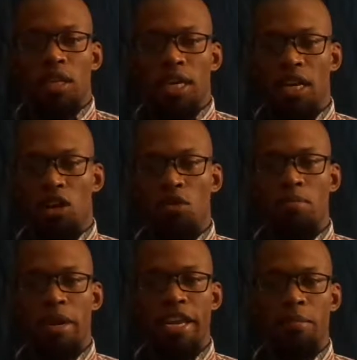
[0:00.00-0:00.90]
Hello,
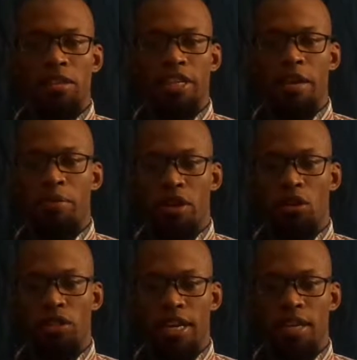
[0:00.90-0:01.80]
my name is Gabriel
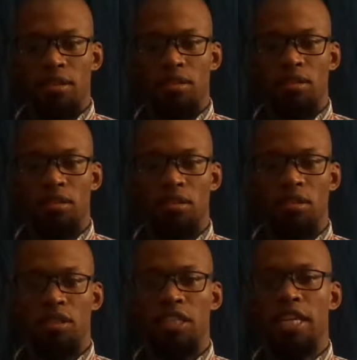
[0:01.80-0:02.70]
Dunn.
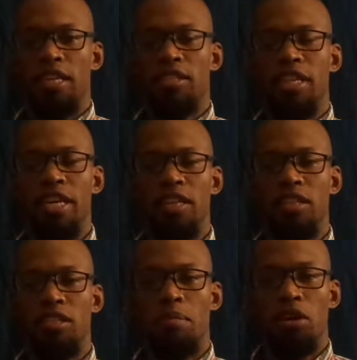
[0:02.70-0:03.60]
Today's date
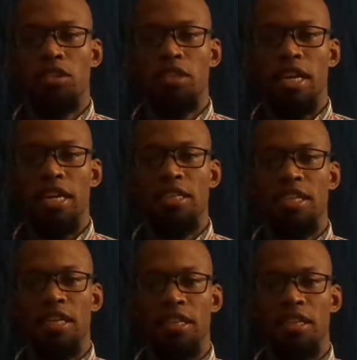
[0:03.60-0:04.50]
is March
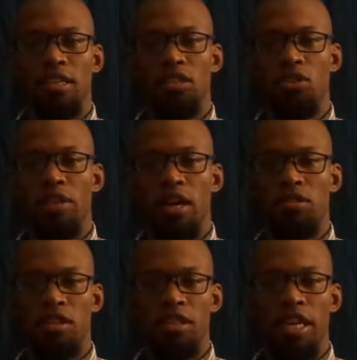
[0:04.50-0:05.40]
18th,
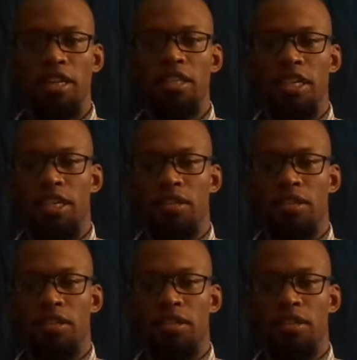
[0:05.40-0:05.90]
2018.